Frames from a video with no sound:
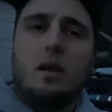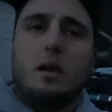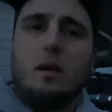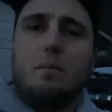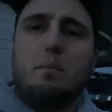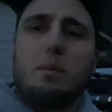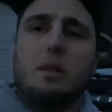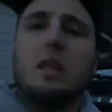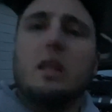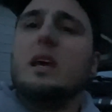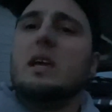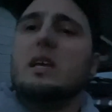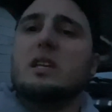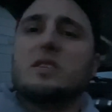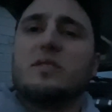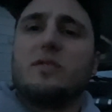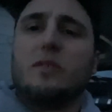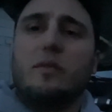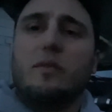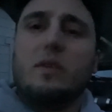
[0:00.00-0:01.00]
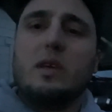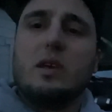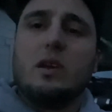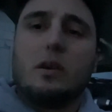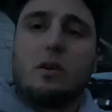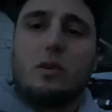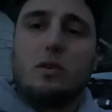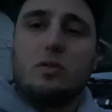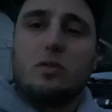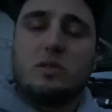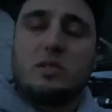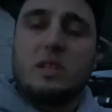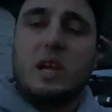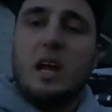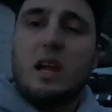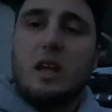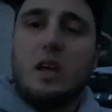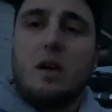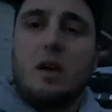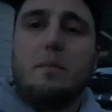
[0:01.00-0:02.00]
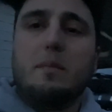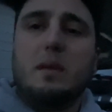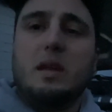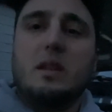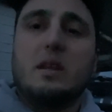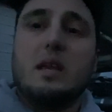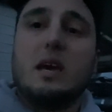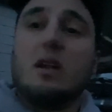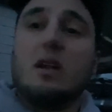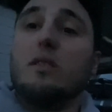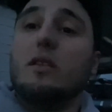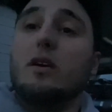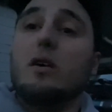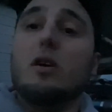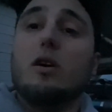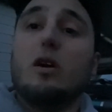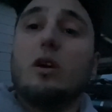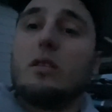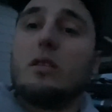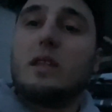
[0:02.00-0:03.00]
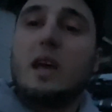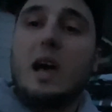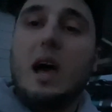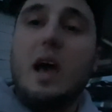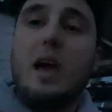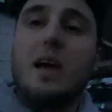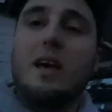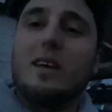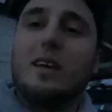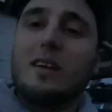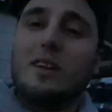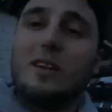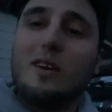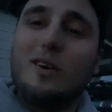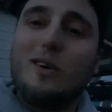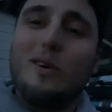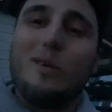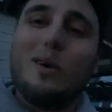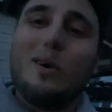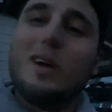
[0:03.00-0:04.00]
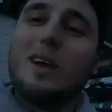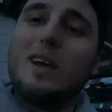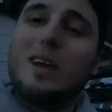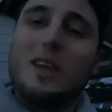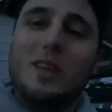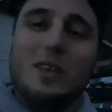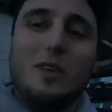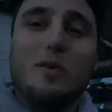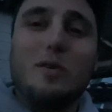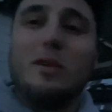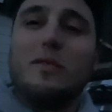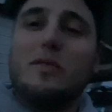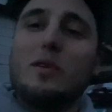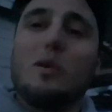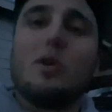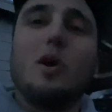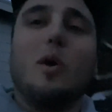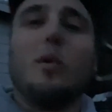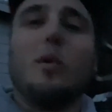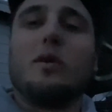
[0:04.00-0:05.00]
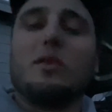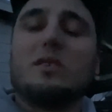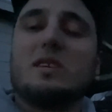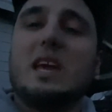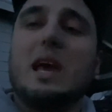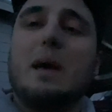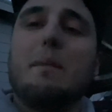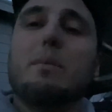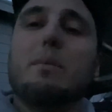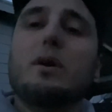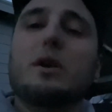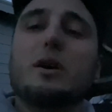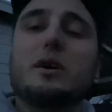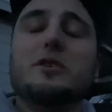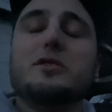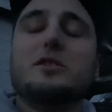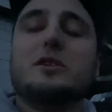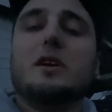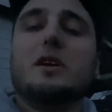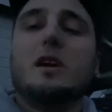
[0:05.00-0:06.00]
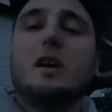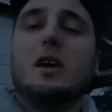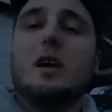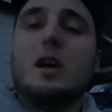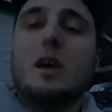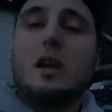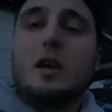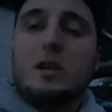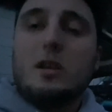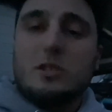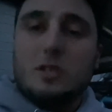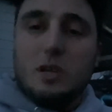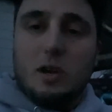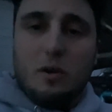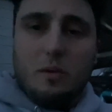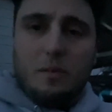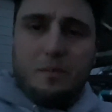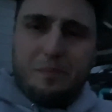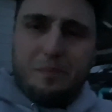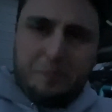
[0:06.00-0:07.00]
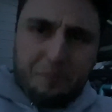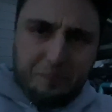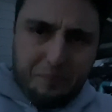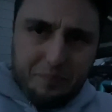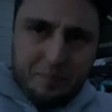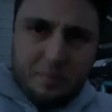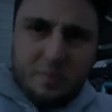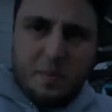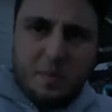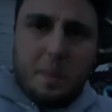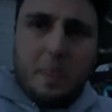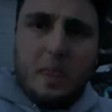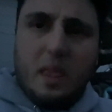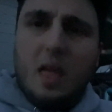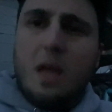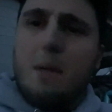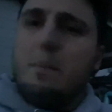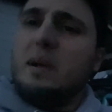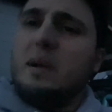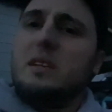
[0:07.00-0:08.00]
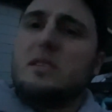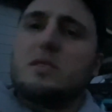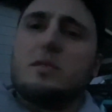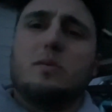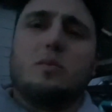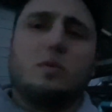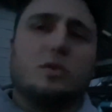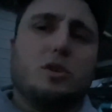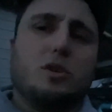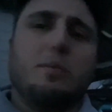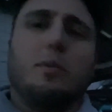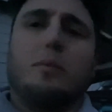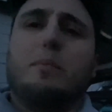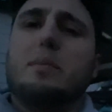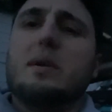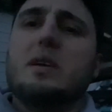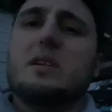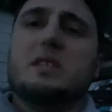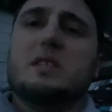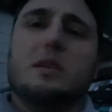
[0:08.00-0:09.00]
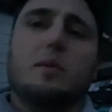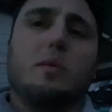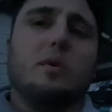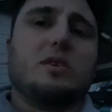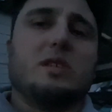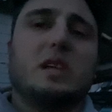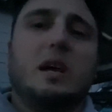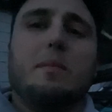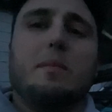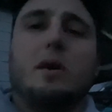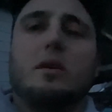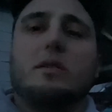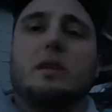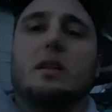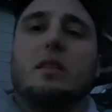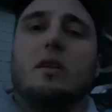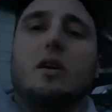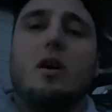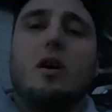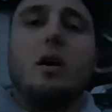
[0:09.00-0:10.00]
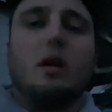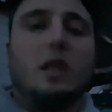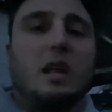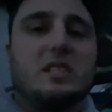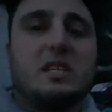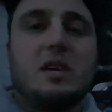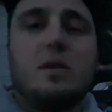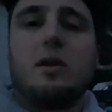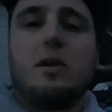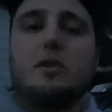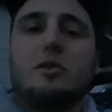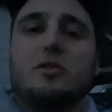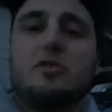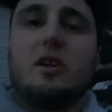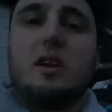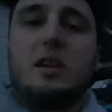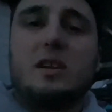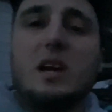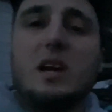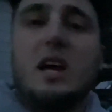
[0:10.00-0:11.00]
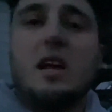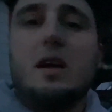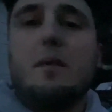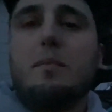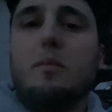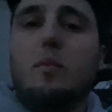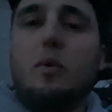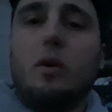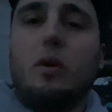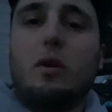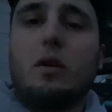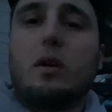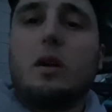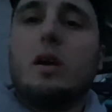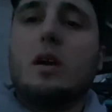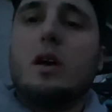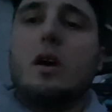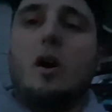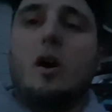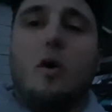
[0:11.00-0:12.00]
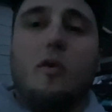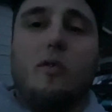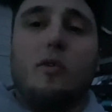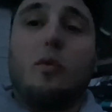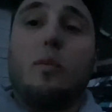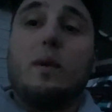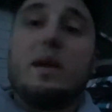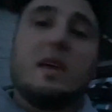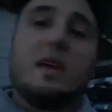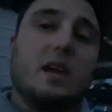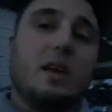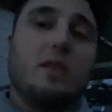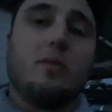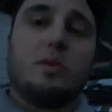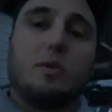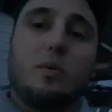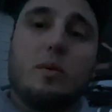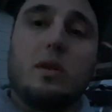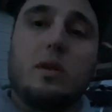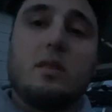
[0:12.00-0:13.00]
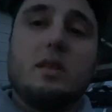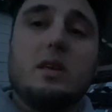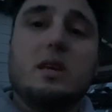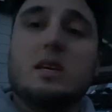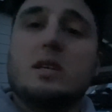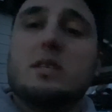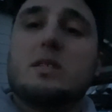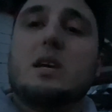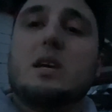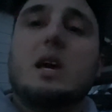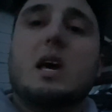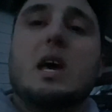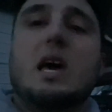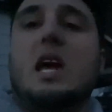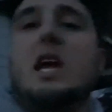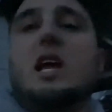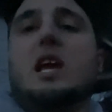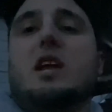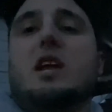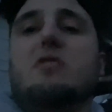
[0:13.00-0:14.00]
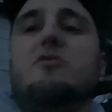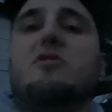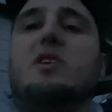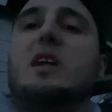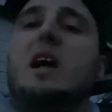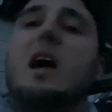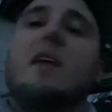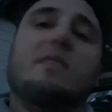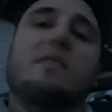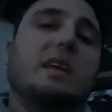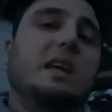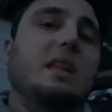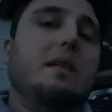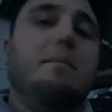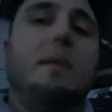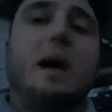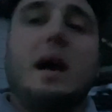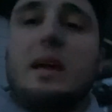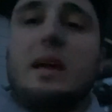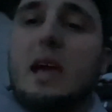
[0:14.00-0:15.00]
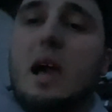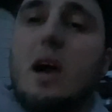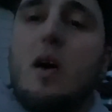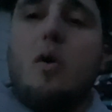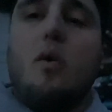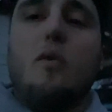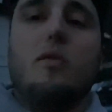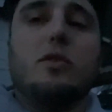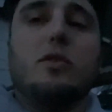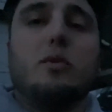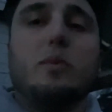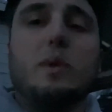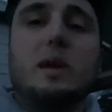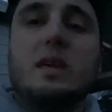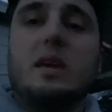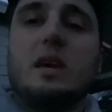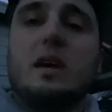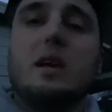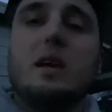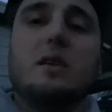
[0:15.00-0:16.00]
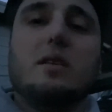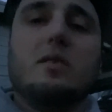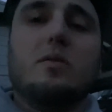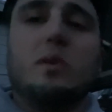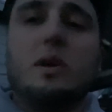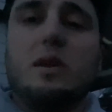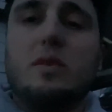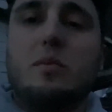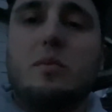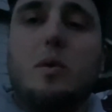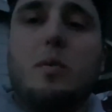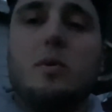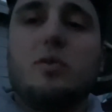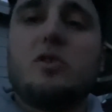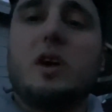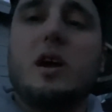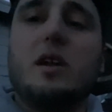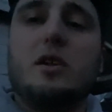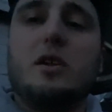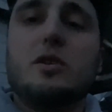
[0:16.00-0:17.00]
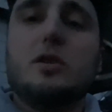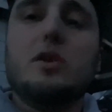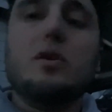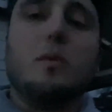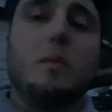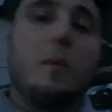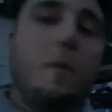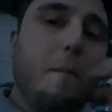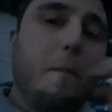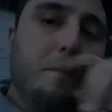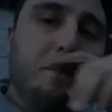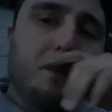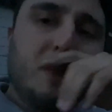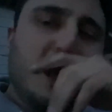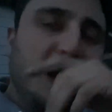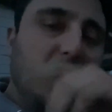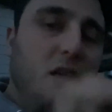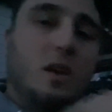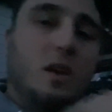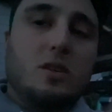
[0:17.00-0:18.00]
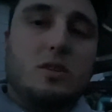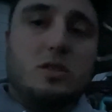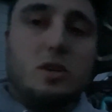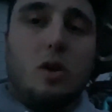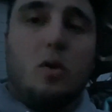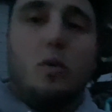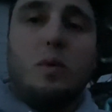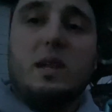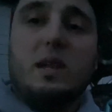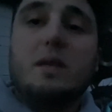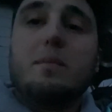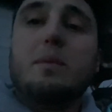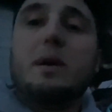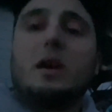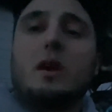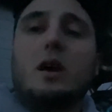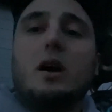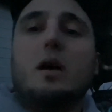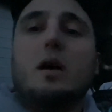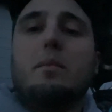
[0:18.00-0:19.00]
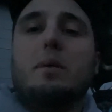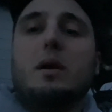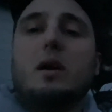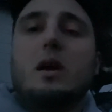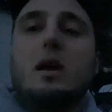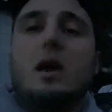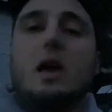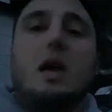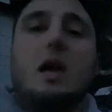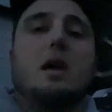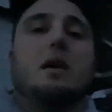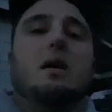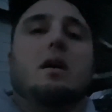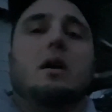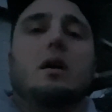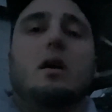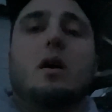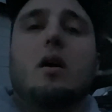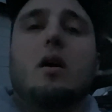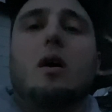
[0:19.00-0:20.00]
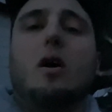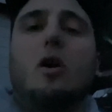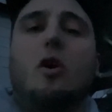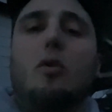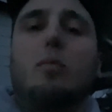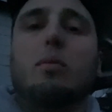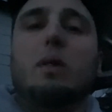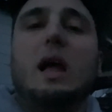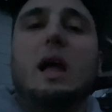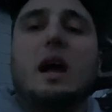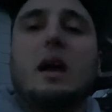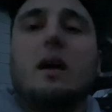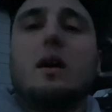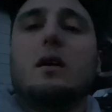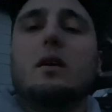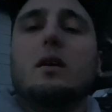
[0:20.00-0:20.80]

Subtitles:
place for vehicles that come in dead on the hook that you and a few coworkers can't push. So that place, we're super busy, we're slammed all day long. Last thing I want to do is try to tie up work over a weekend with one of these and try to have to get it back out over the weekend with what we're trying to do. So we did pick up a all black